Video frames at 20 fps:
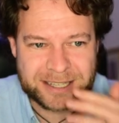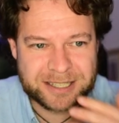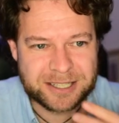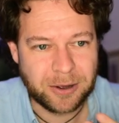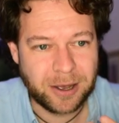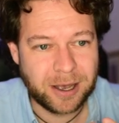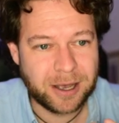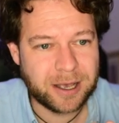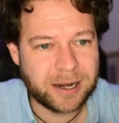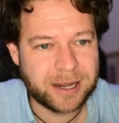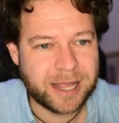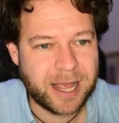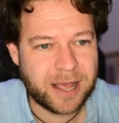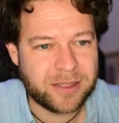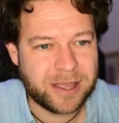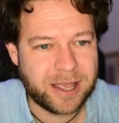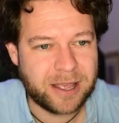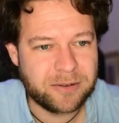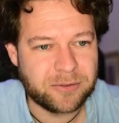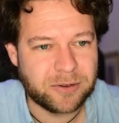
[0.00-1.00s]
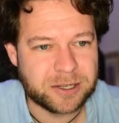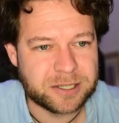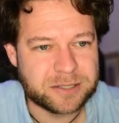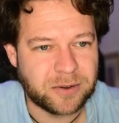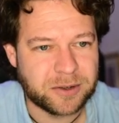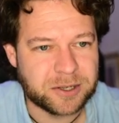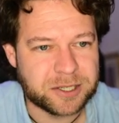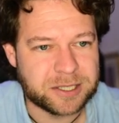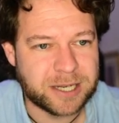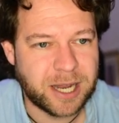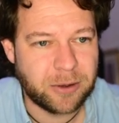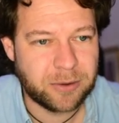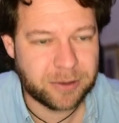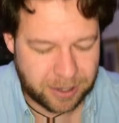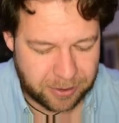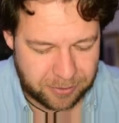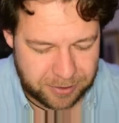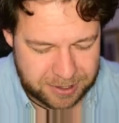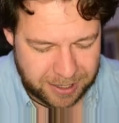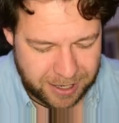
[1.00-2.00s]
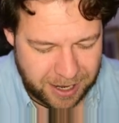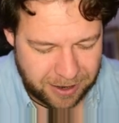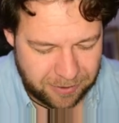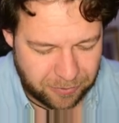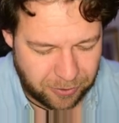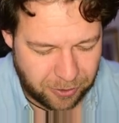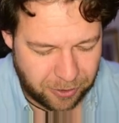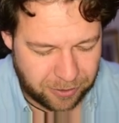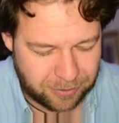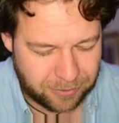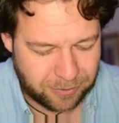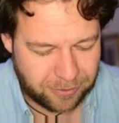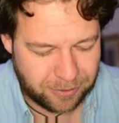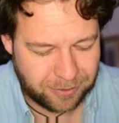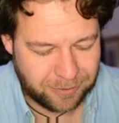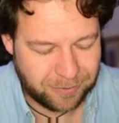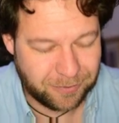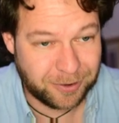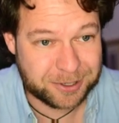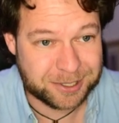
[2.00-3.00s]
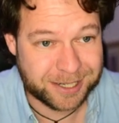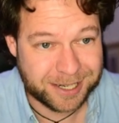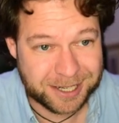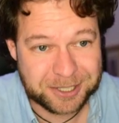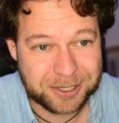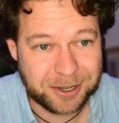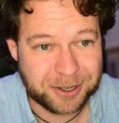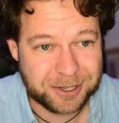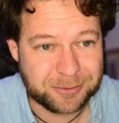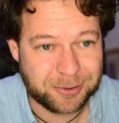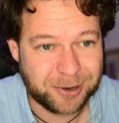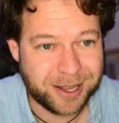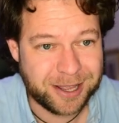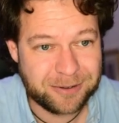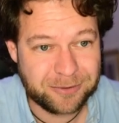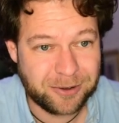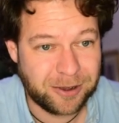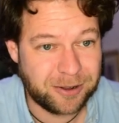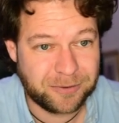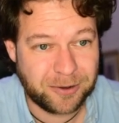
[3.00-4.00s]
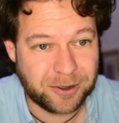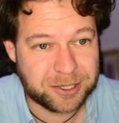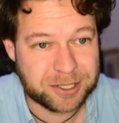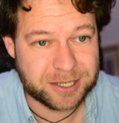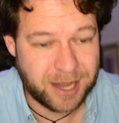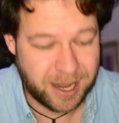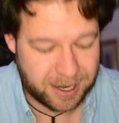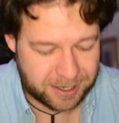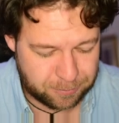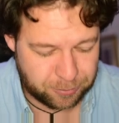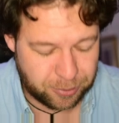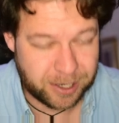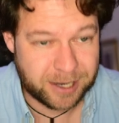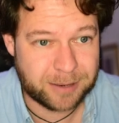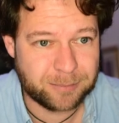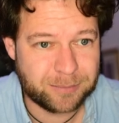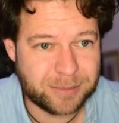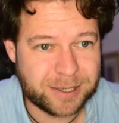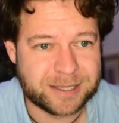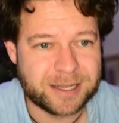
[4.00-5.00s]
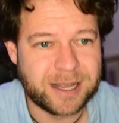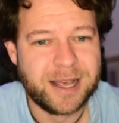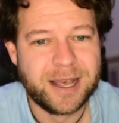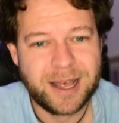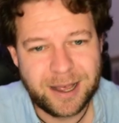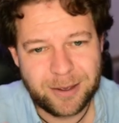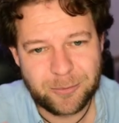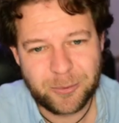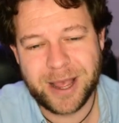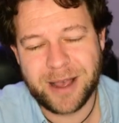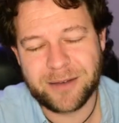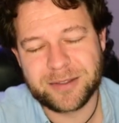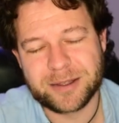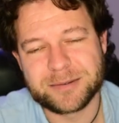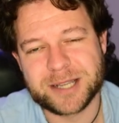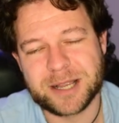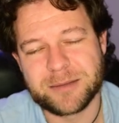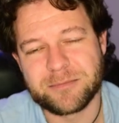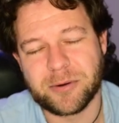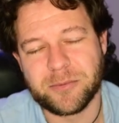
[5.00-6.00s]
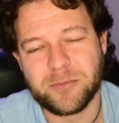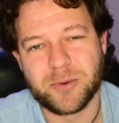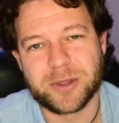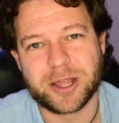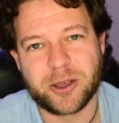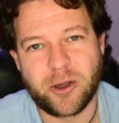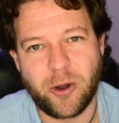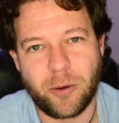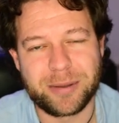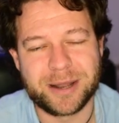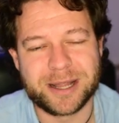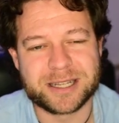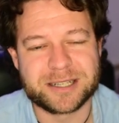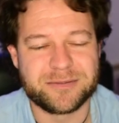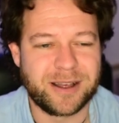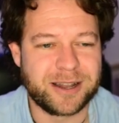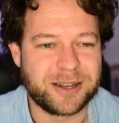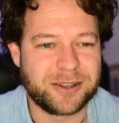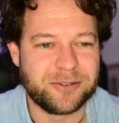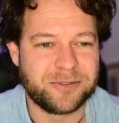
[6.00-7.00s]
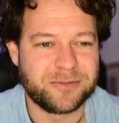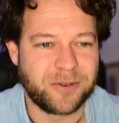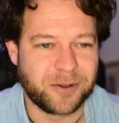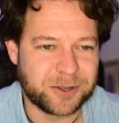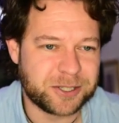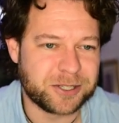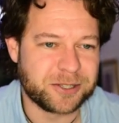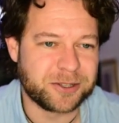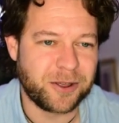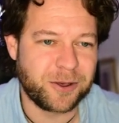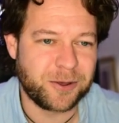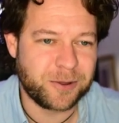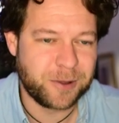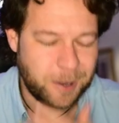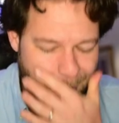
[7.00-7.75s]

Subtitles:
So I'm going to get the inverse function. Now, there is an invert function in GeoGebra. Invert function, yes, brilliant, please. We have the same problem with a complex valued function, though.